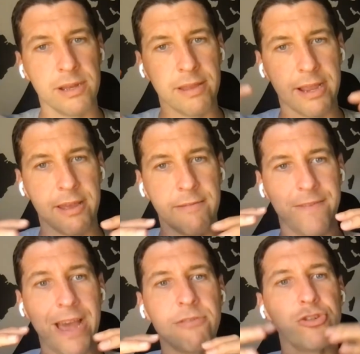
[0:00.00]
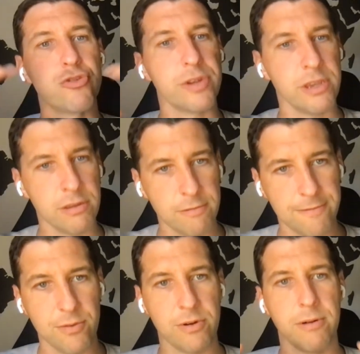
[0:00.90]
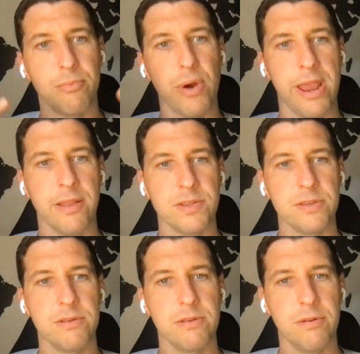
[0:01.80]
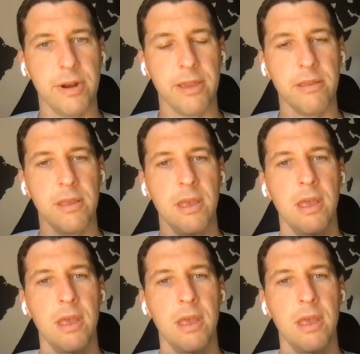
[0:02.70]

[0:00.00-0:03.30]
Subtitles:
like a foundry for brands, right?